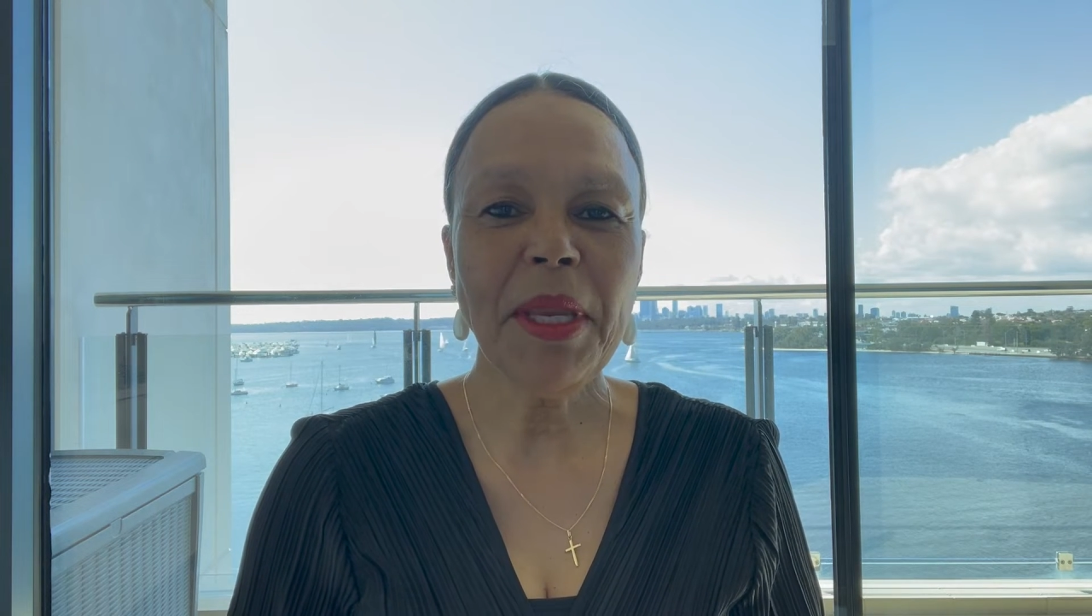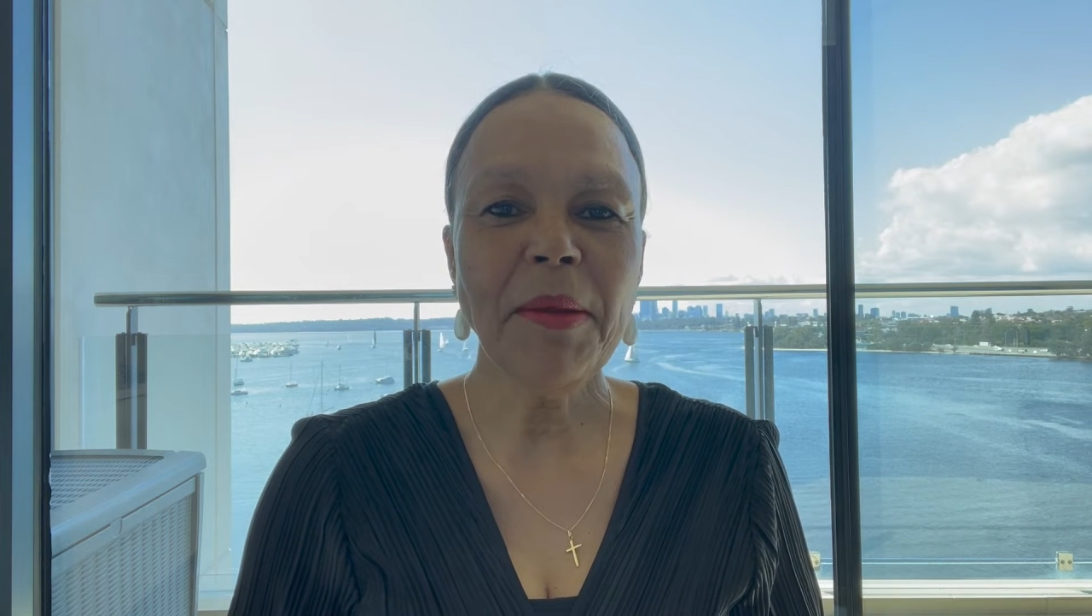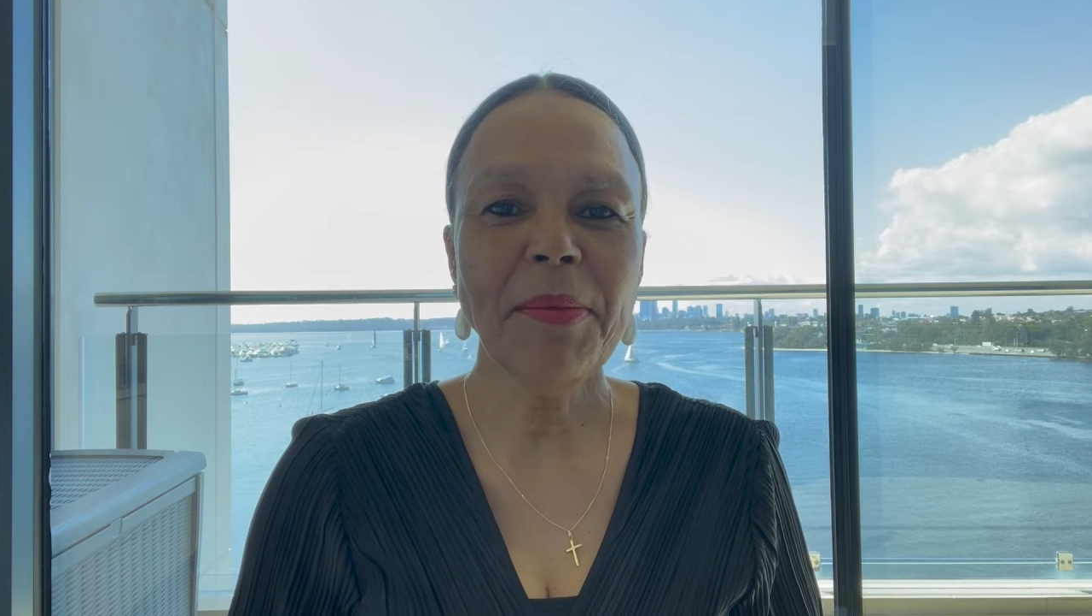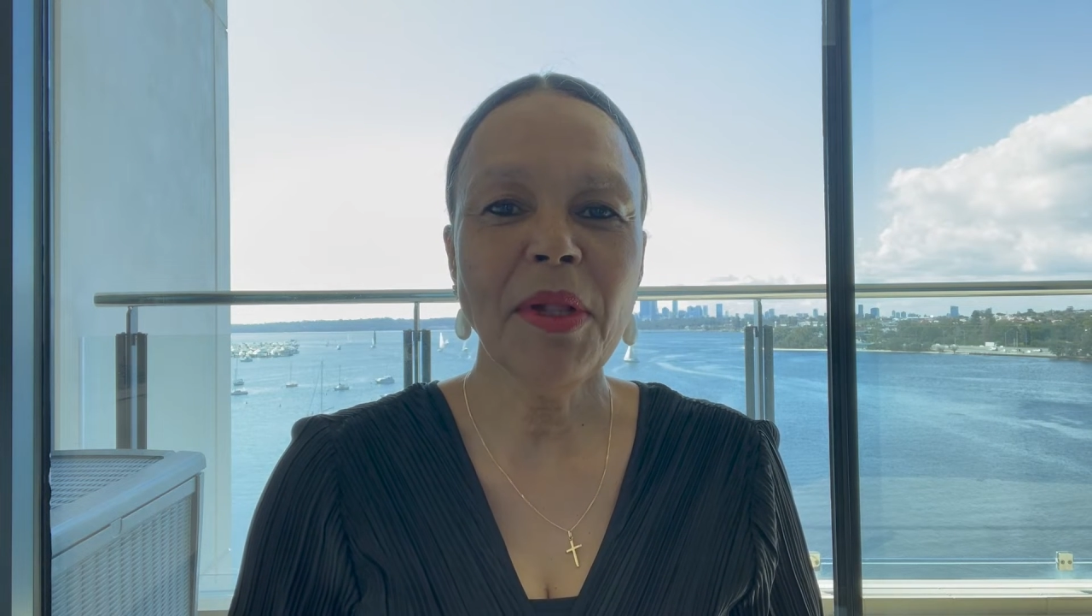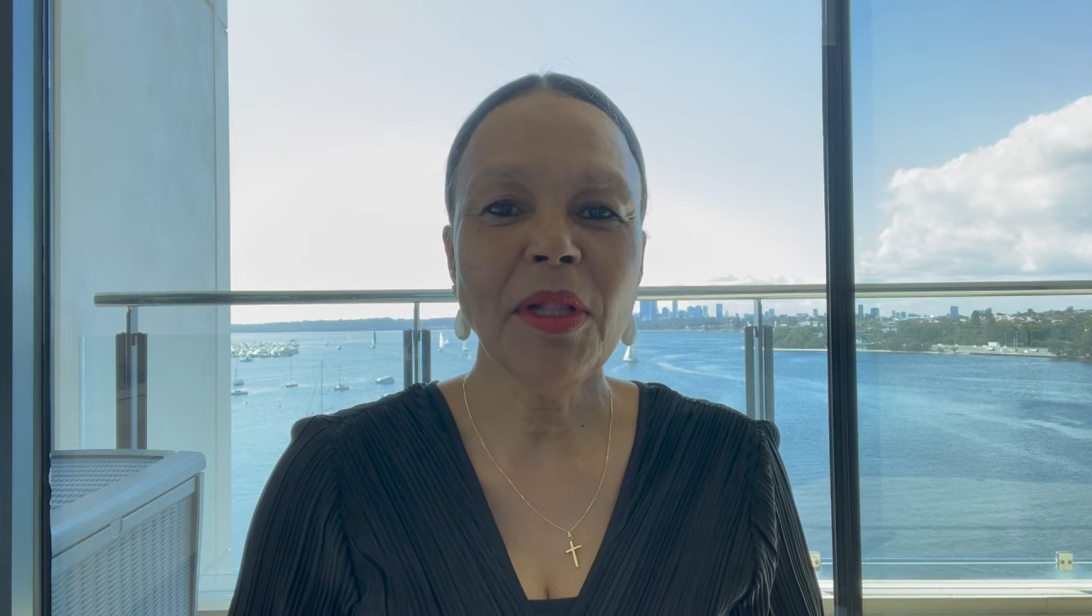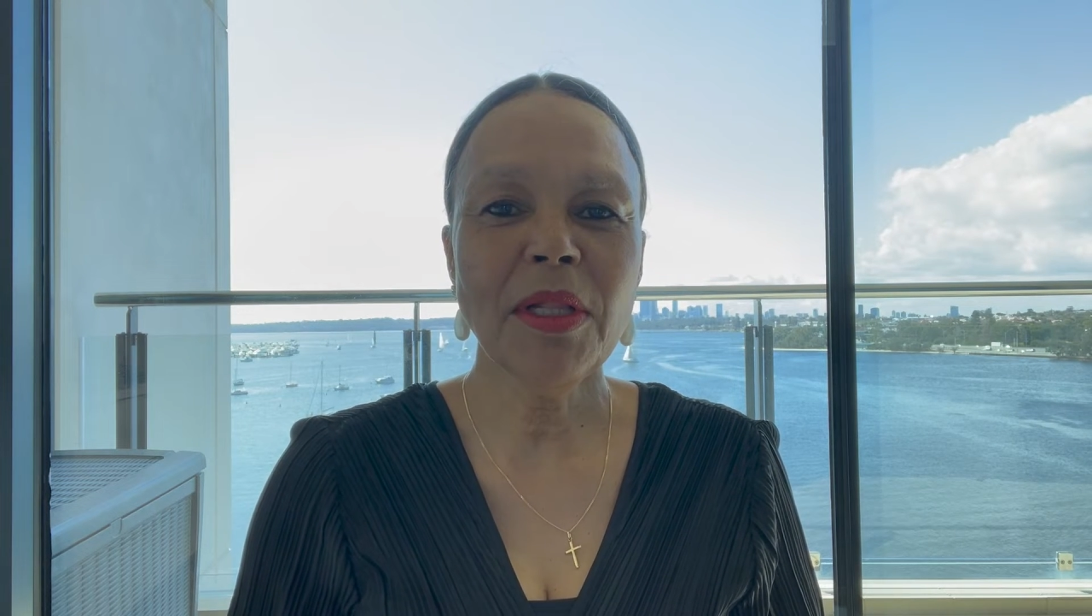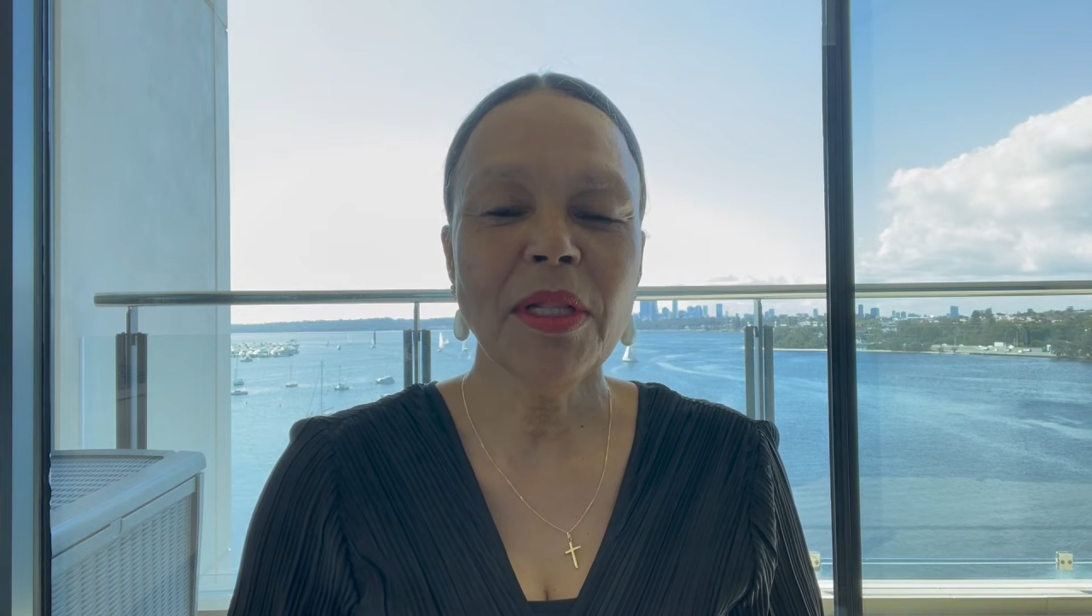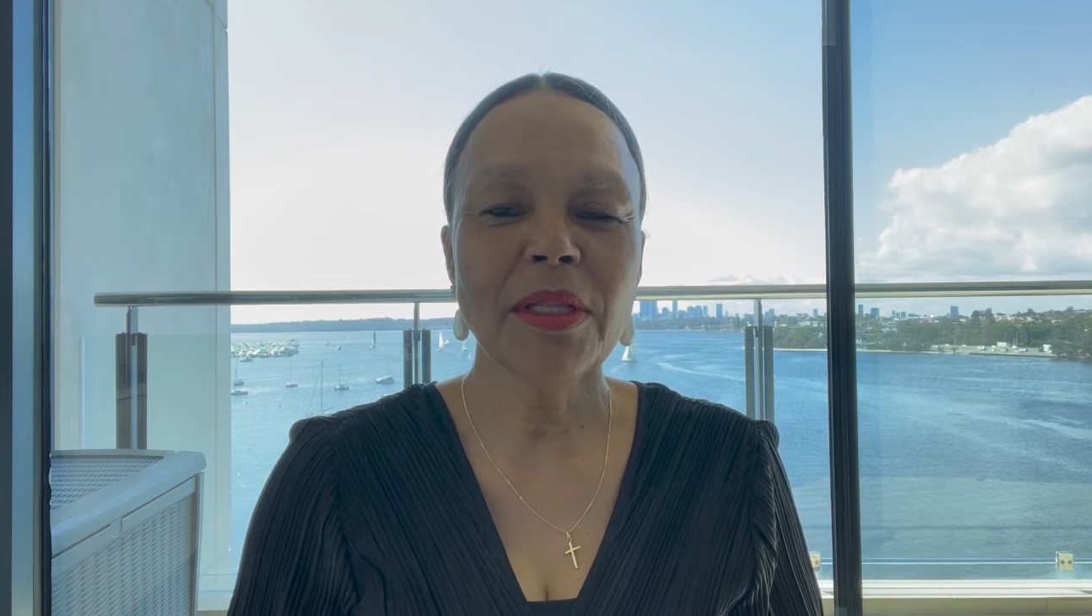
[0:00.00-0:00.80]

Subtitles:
people,